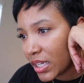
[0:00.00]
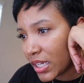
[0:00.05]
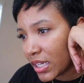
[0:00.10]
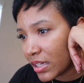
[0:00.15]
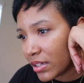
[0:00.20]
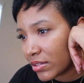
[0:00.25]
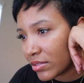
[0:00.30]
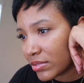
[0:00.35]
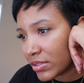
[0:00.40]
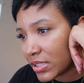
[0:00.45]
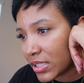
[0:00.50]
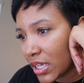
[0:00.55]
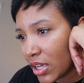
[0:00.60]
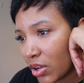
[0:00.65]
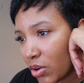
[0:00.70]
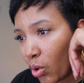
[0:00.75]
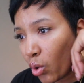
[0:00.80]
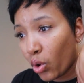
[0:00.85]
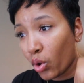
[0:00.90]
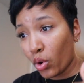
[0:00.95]
You know what I'm saying?
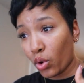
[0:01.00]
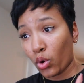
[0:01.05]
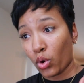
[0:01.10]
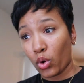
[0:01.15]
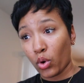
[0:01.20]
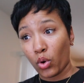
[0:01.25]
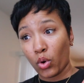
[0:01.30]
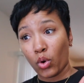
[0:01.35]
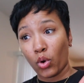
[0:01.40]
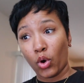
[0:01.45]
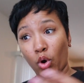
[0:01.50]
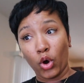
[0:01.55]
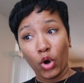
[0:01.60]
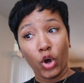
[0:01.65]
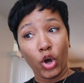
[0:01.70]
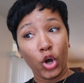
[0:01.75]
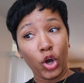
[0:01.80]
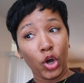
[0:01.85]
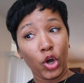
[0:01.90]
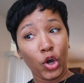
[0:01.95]
Oh!
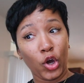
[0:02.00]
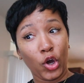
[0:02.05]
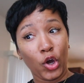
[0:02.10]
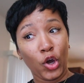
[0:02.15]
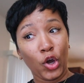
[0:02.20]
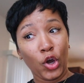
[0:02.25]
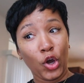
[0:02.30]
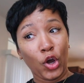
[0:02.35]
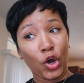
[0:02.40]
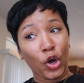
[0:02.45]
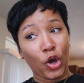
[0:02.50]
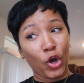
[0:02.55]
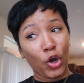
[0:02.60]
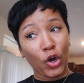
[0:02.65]
Oh!